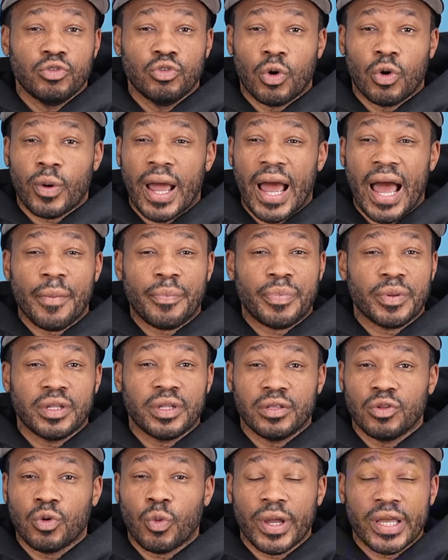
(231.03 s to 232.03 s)

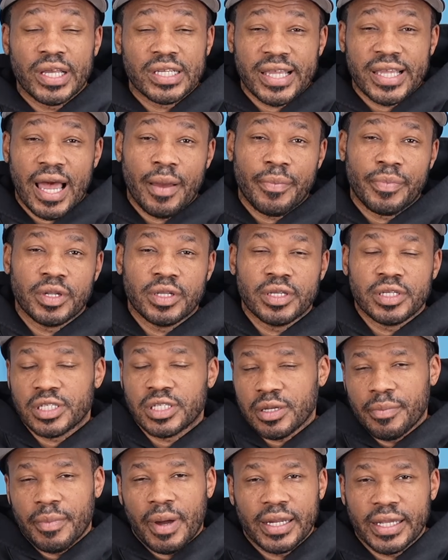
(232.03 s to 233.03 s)
happening the way it's happening,
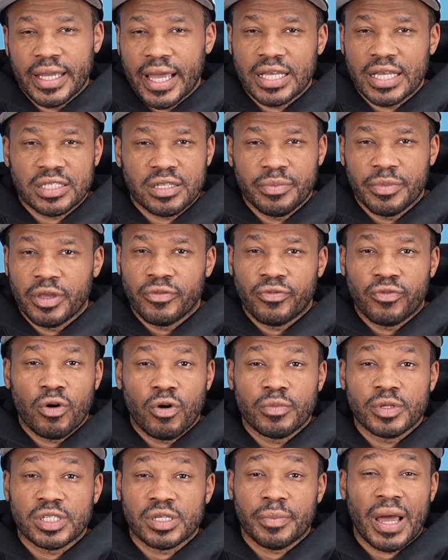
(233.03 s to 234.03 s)
somebody has to be
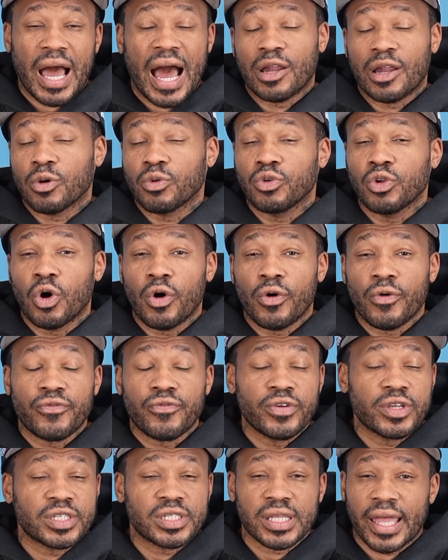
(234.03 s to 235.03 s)
informing somebody. I don't know if
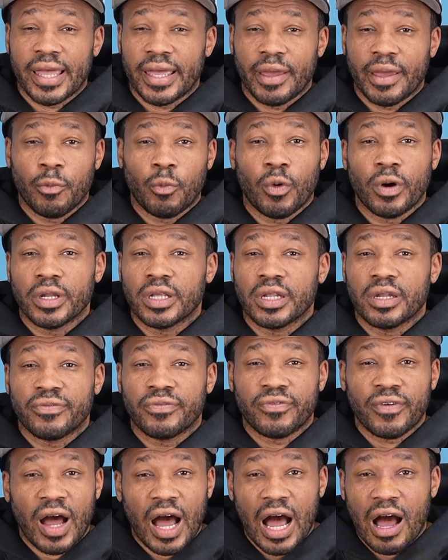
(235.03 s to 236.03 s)
it's like one of the
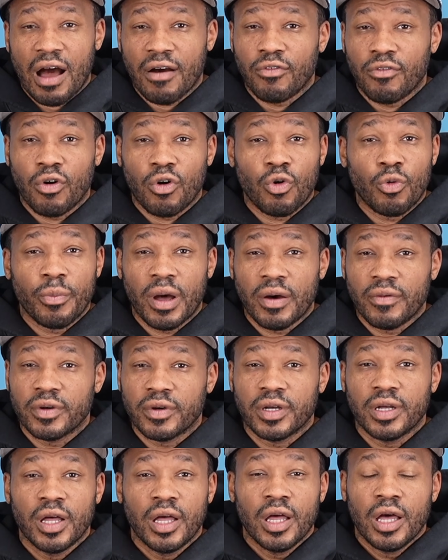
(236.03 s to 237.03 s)
five or whomever,
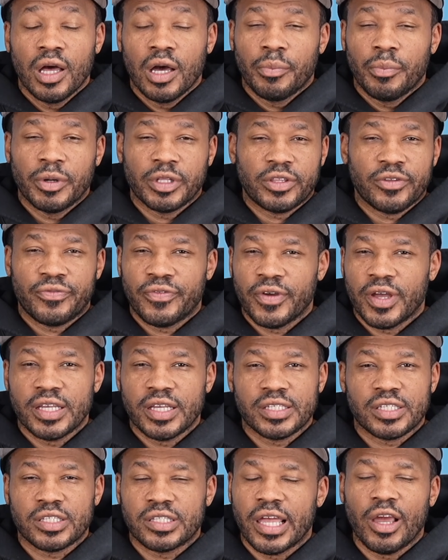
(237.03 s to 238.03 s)
but the
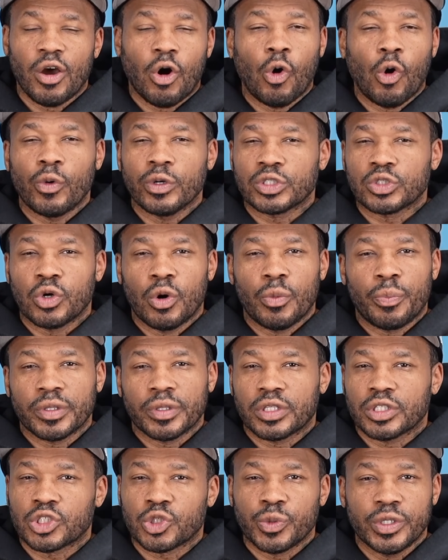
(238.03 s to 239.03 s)
feds, they always going to put
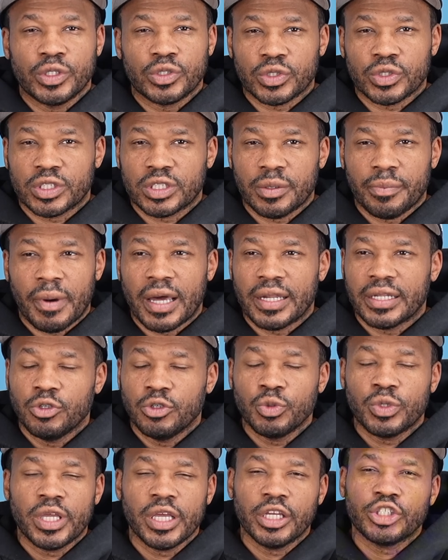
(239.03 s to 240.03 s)
the squeeze on somebody. You
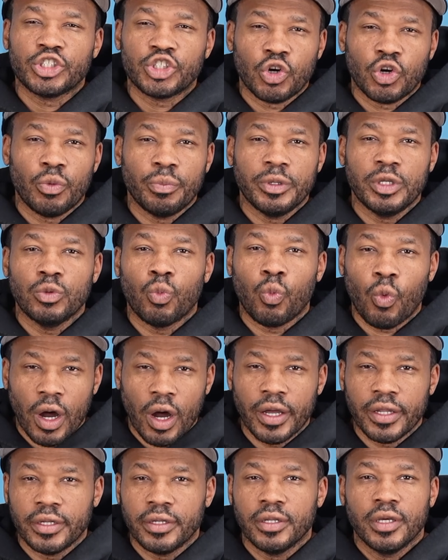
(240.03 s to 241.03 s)
can't show me
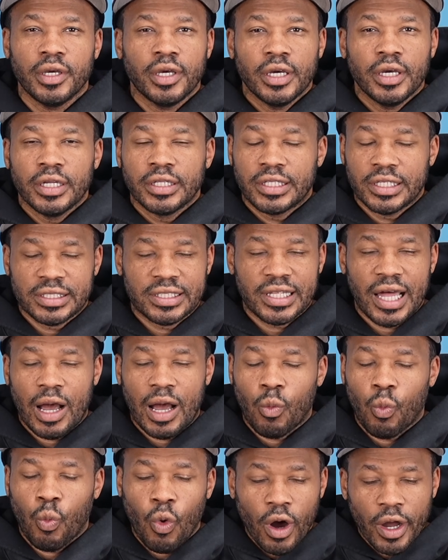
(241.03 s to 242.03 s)
there's not
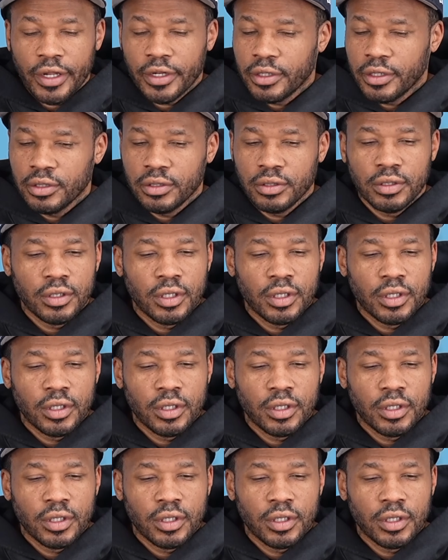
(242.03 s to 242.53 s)
one